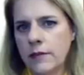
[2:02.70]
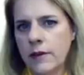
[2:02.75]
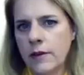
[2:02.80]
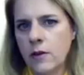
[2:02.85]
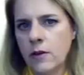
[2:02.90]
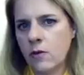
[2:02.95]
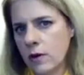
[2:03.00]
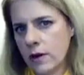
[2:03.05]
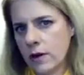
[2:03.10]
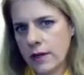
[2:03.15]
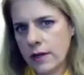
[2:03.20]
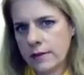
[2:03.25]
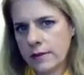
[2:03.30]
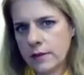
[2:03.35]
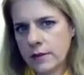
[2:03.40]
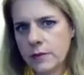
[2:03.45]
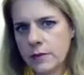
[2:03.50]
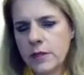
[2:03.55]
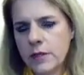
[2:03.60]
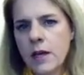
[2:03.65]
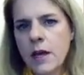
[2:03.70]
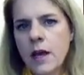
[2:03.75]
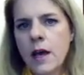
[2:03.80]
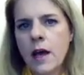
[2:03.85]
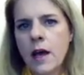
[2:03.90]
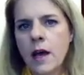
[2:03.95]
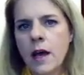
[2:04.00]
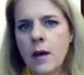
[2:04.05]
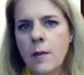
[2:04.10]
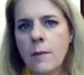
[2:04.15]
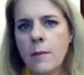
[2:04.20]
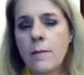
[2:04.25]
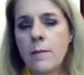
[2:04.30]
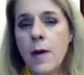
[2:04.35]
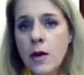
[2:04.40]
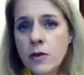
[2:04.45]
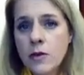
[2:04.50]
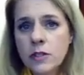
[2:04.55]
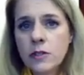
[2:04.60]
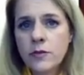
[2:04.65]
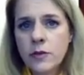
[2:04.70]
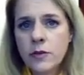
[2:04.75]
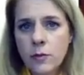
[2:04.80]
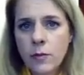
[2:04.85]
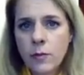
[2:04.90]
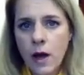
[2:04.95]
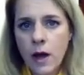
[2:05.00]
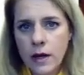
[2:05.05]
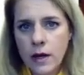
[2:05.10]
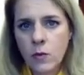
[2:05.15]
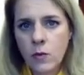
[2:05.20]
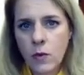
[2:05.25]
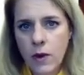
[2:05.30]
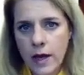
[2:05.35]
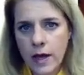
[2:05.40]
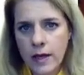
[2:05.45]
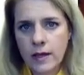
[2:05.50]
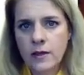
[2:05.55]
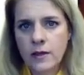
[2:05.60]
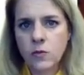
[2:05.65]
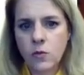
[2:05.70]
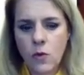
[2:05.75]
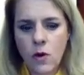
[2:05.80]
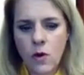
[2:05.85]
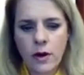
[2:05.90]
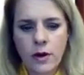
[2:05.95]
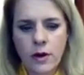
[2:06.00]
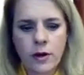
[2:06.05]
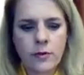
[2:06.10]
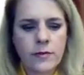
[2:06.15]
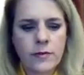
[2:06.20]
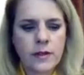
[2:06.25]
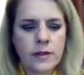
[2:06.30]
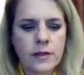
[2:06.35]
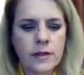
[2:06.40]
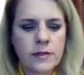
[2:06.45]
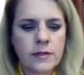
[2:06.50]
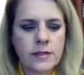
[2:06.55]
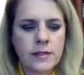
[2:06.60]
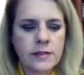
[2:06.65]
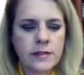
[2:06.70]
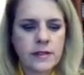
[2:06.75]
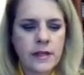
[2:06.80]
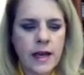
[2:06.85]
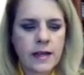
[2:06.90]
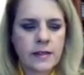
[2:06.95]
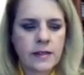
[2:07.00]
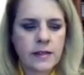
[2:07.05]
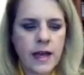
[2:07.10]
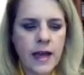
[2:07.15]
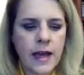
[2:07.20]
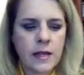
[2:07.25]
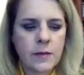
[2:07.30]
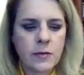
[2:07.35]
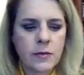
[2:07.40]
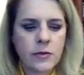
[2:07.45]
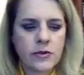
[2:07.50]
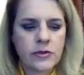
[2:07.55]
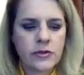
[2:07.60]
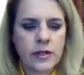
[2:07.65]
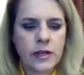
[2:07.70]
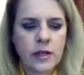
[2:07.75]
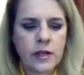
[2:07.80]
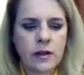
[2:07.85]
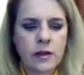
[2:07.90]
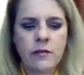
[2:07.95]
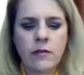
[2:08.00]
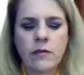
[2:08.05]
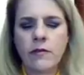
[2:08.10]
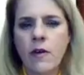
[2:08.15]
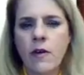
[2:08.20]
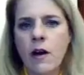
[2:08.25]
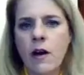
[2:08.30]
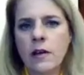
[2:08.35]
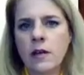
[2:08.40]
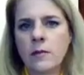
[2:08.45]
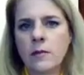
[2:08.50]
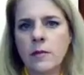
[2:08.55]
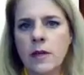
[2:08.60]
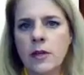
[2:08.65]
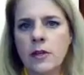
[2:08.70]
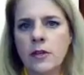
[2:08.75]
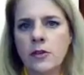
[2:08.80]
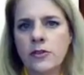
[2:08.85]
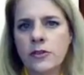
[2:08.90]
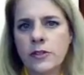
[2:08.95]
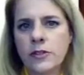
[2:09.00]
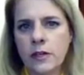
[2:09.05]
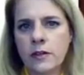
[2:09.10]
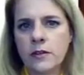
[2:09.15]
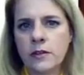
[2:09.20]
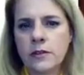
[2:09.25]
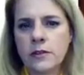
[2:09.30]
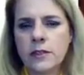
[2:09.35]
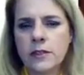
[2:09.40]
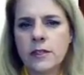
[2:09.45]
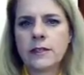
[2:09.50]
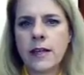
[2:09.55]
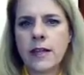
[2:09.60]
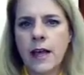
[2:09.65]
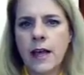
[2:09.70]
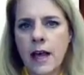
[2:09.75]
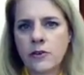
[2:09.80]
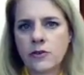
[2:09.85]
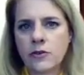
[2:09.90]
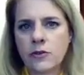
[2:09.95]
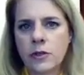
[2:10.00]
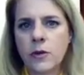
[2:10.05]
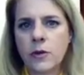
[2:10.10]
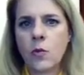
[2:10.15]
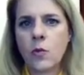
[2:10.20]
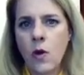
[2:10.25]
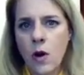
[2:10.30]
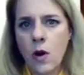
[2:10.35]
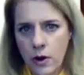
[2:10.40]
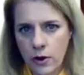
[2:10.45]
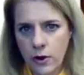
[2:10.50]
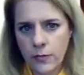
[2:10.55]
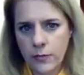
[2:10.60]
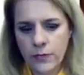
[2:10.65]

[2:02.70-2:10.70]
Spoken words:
organisms. Most of your body weight is water. 60 to 80% of the volume in your cells is actually water.